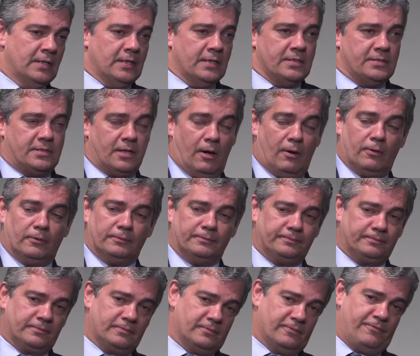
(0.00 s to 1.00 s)
So
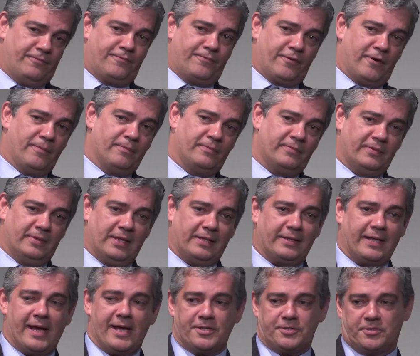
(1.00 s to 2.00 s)
from the
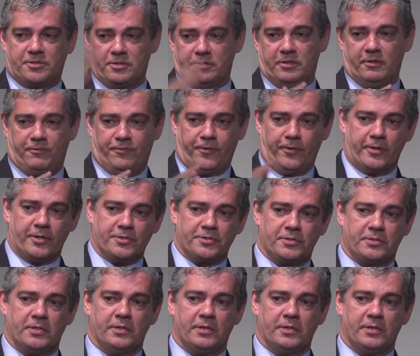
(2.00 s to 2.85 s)
last to the first,